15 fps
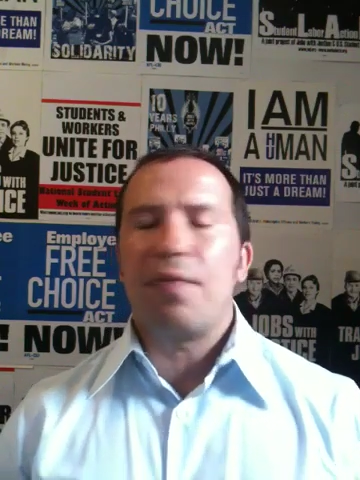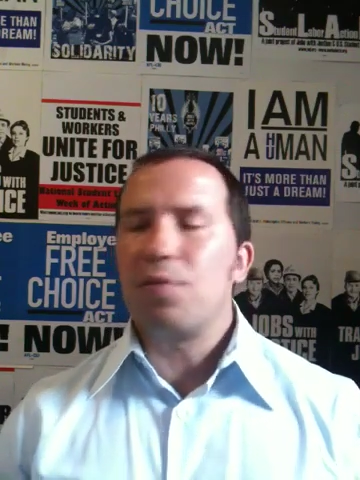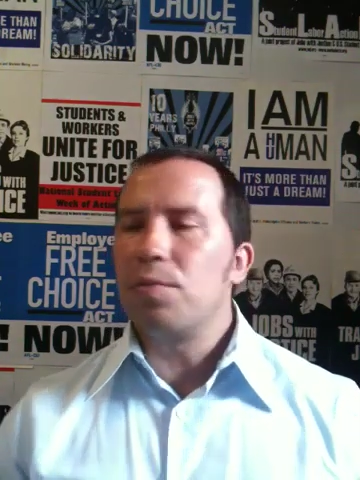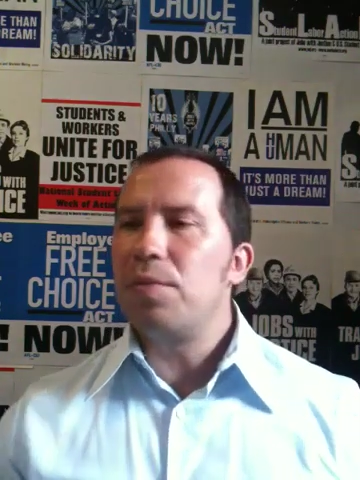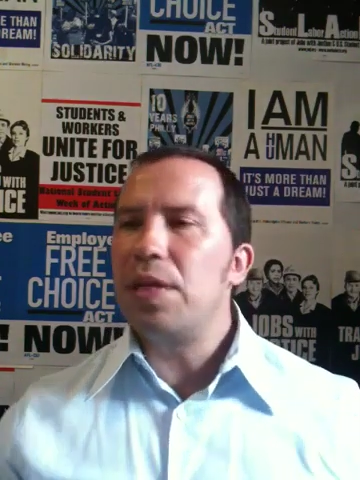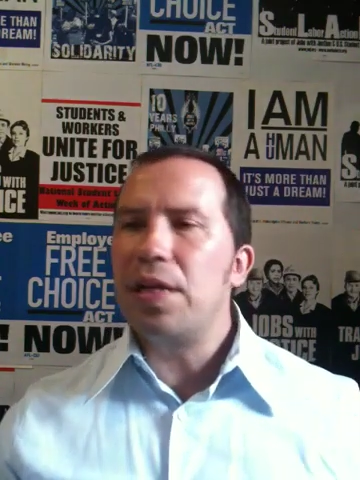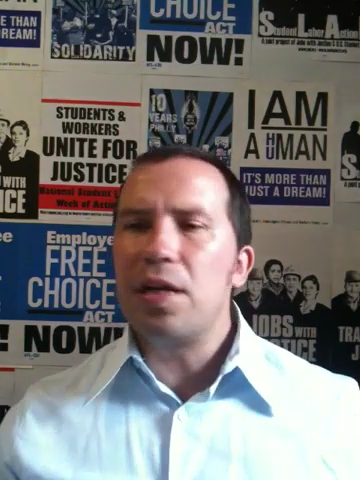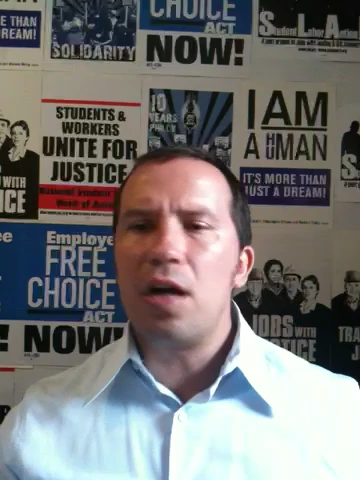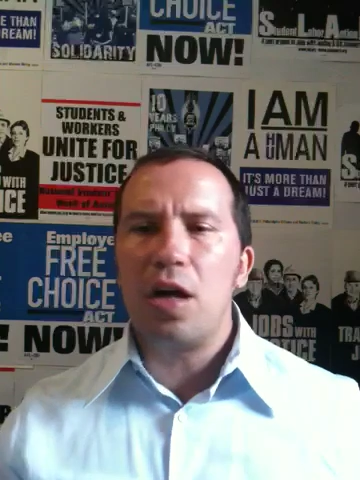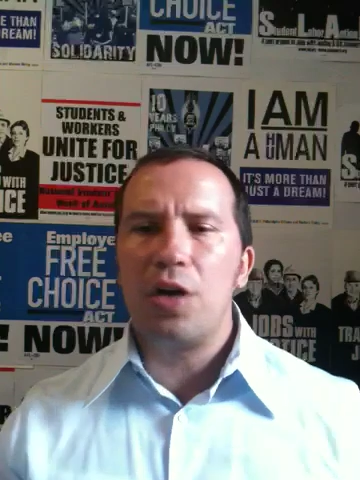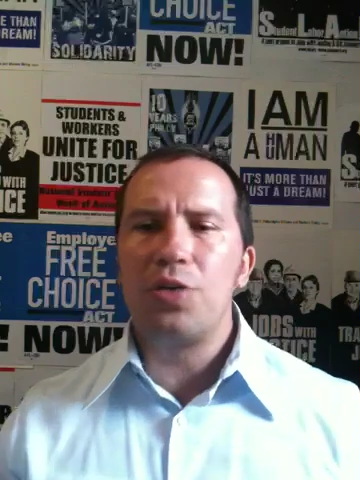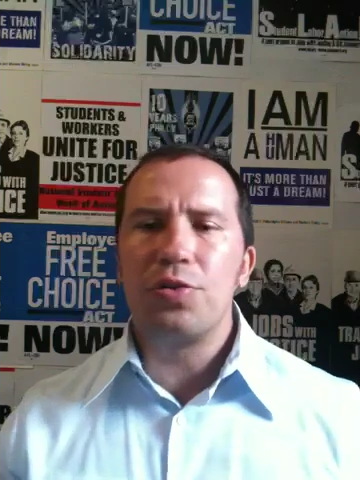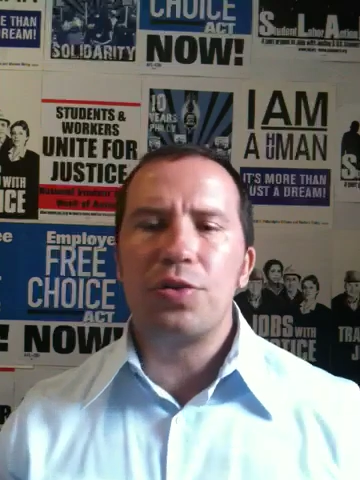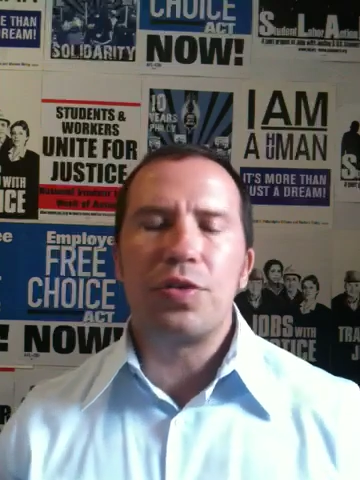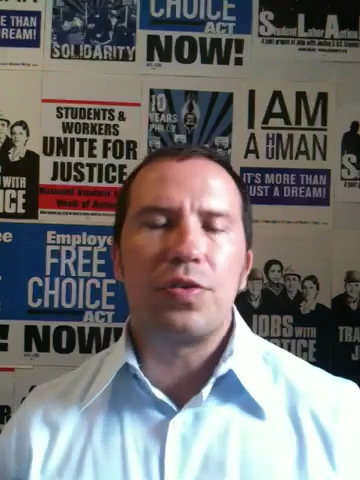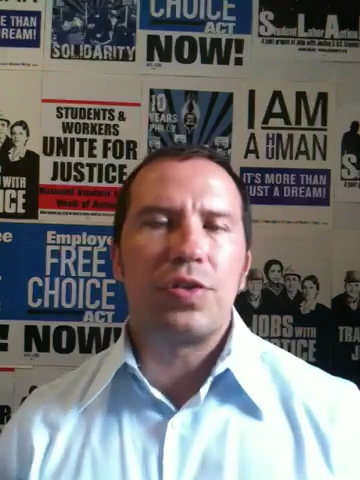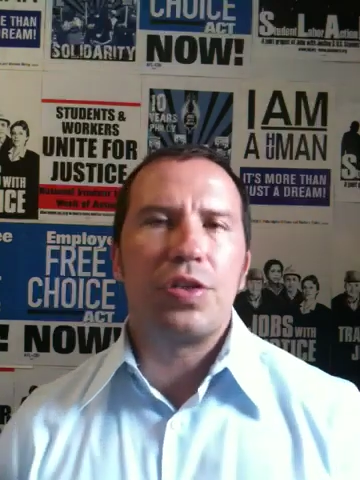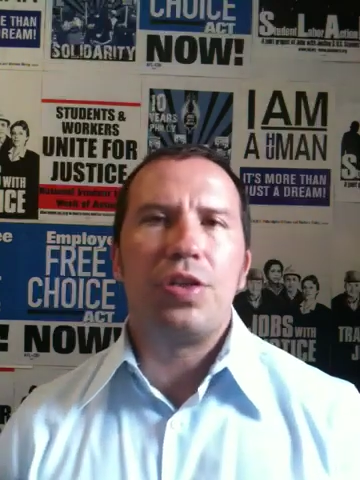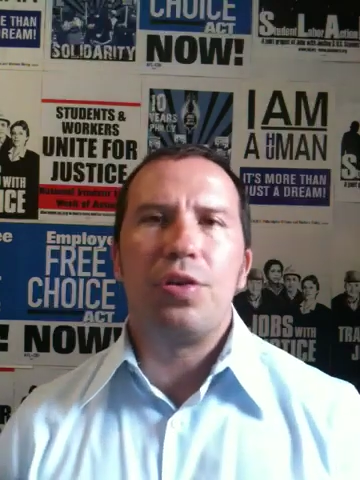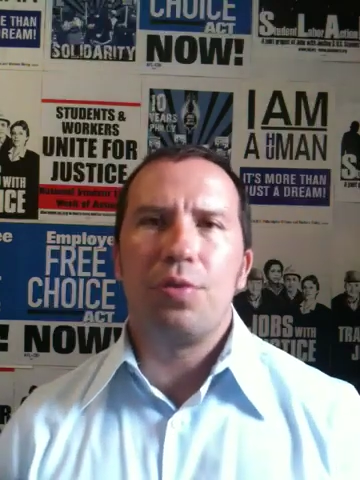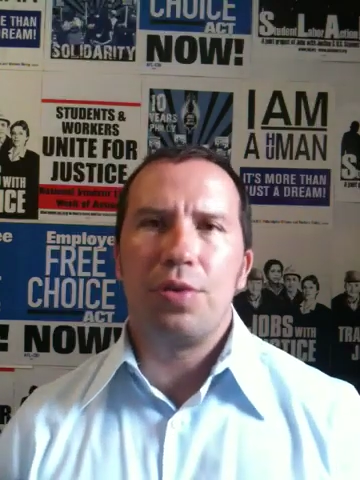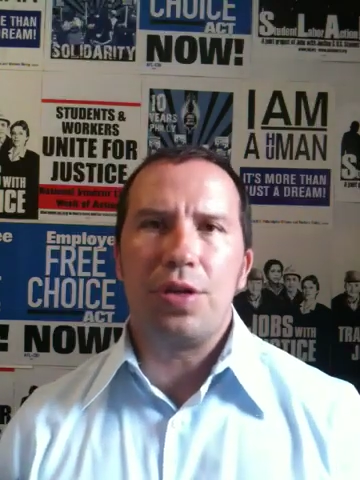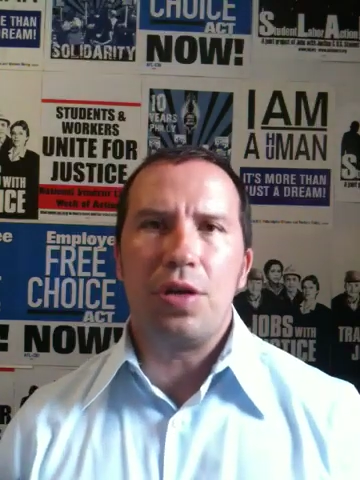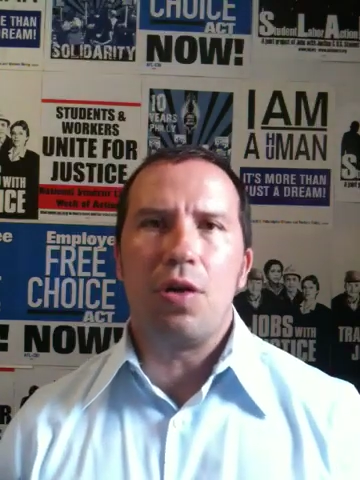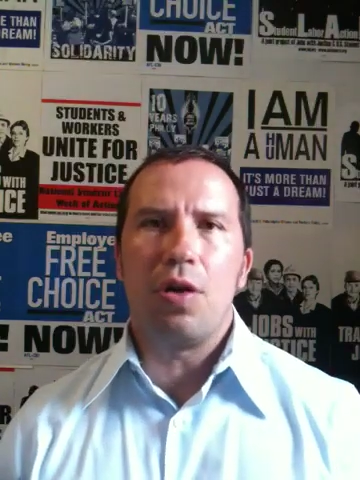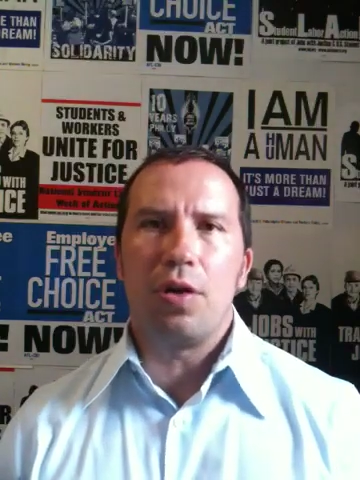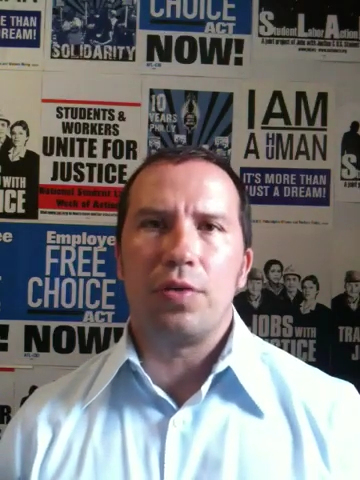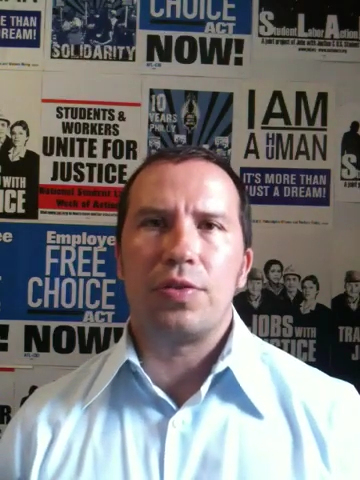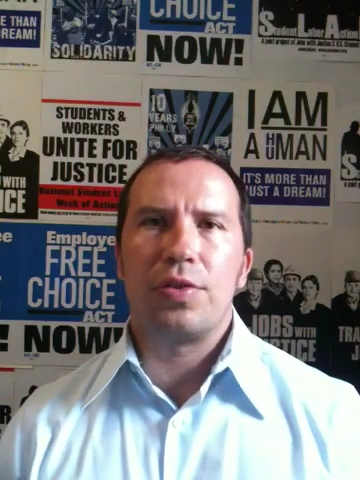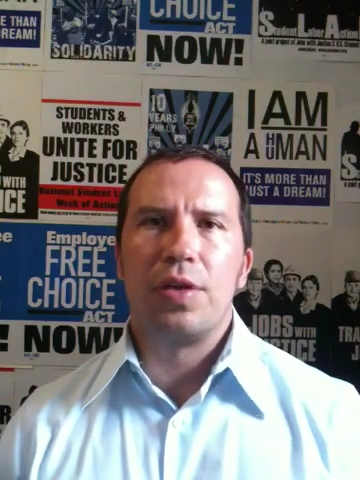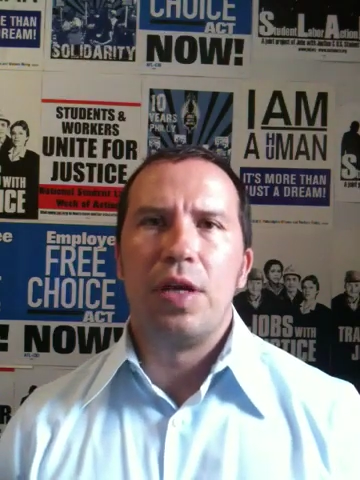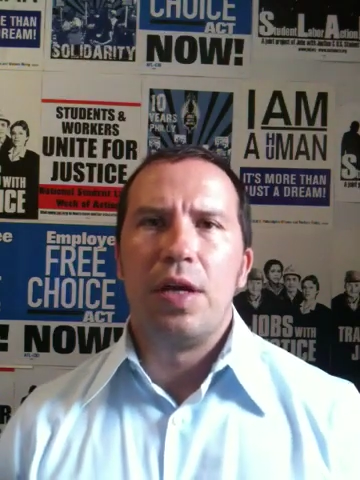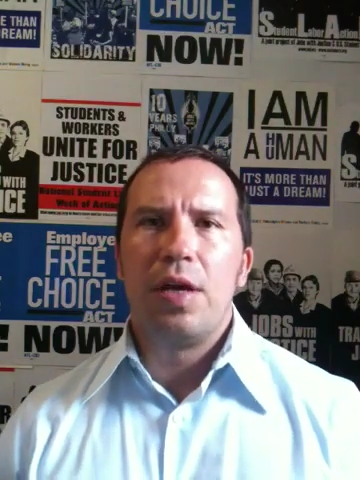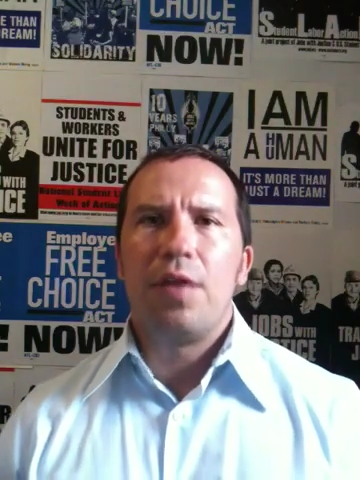after meeting hundreds of security guards.